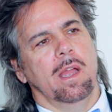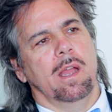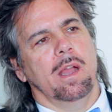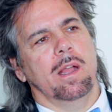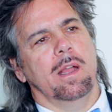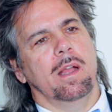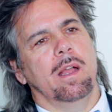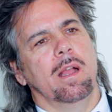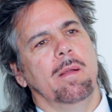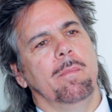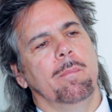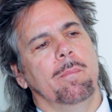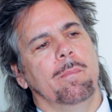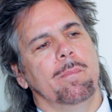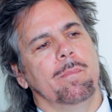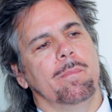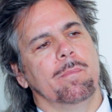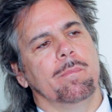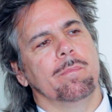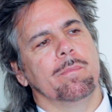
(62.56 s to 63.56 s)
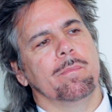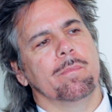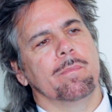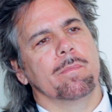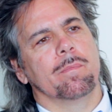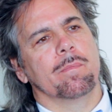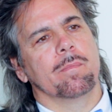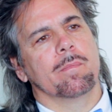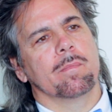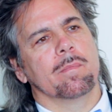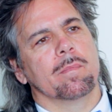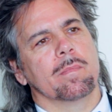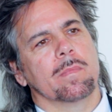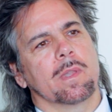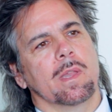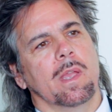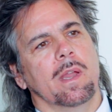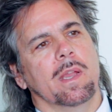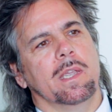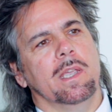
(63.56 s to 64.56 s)
I
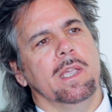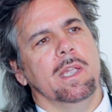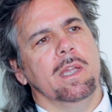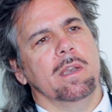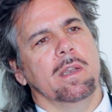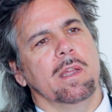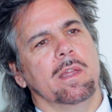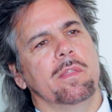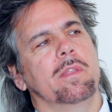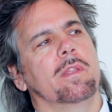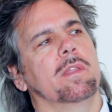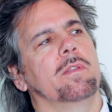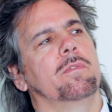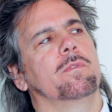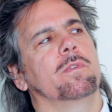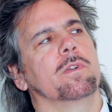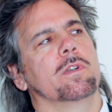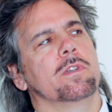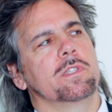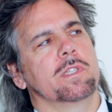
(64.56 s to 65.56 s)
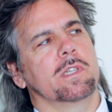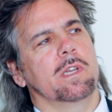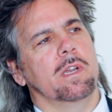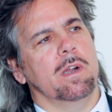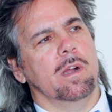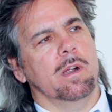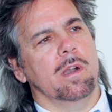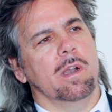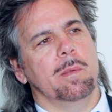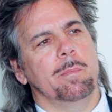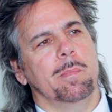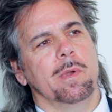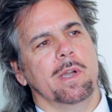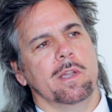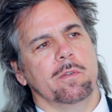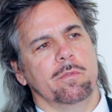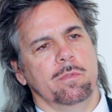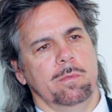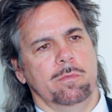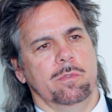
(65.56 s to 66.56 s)
can't. The first car I
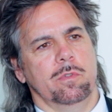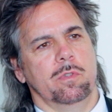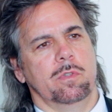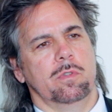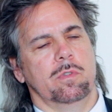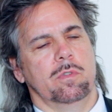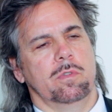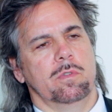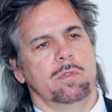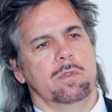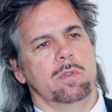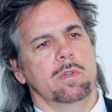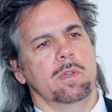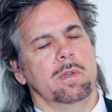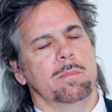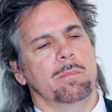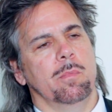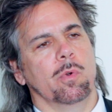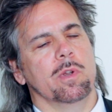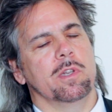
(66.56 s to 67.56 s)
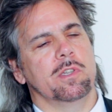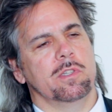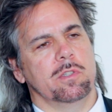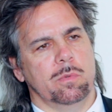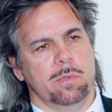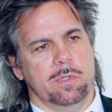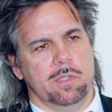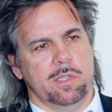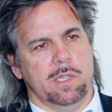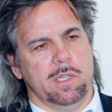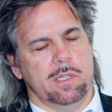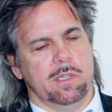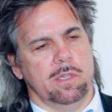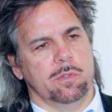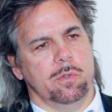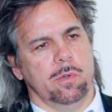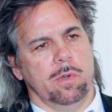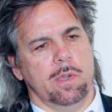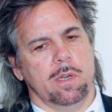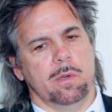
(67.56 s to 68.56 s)
bought from Morrie's and Twin Cities
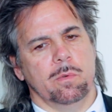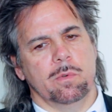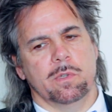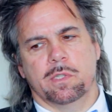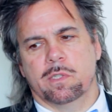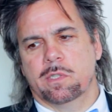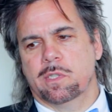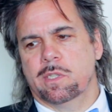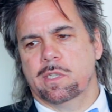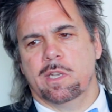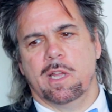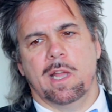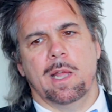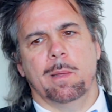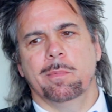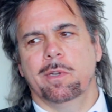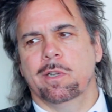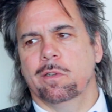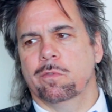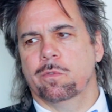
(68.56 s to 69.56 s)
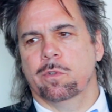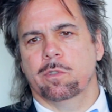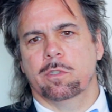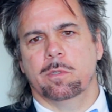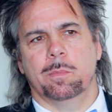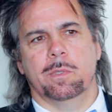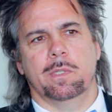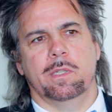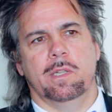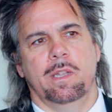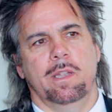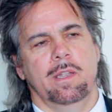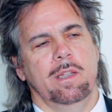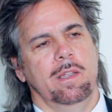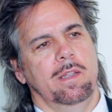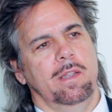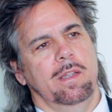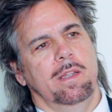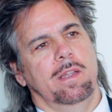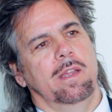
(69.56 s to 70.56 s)
Luxury Auto was a Saab convertible,
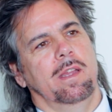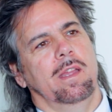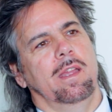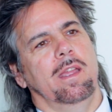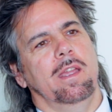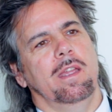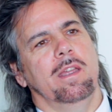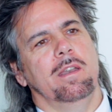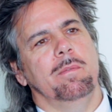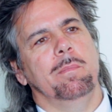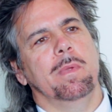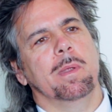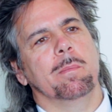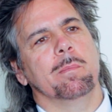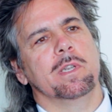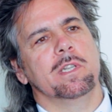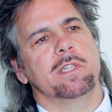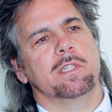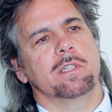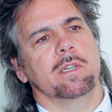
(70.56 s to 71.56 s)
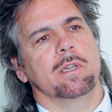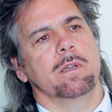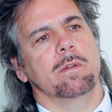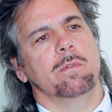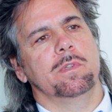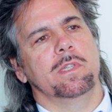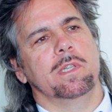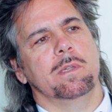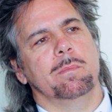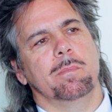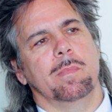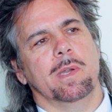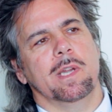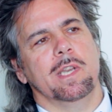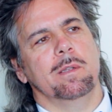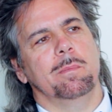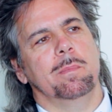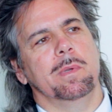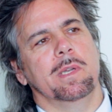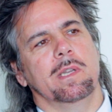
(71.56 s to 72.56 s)
and memory serves, it
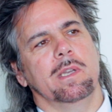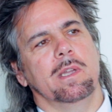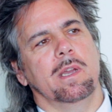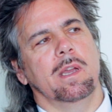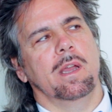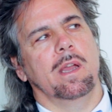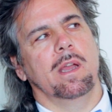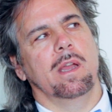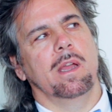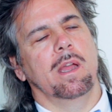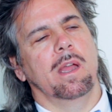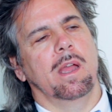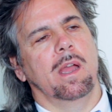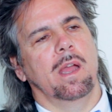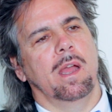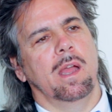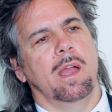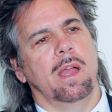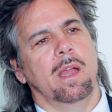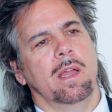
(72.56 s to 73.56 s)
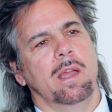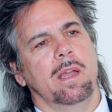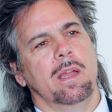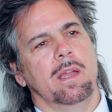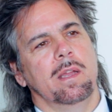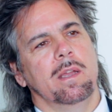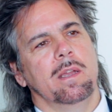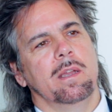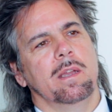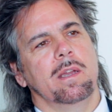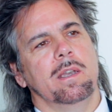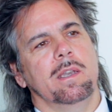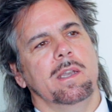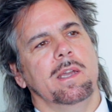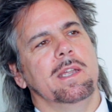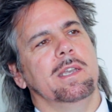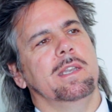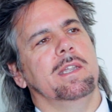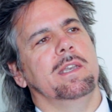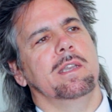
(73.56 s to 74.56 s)
might have been a
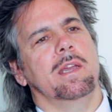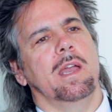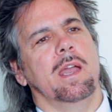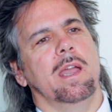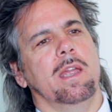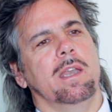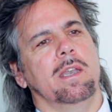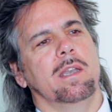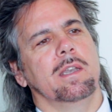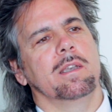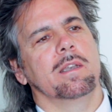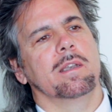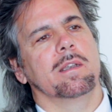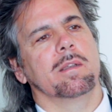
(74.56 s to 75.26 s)
'99.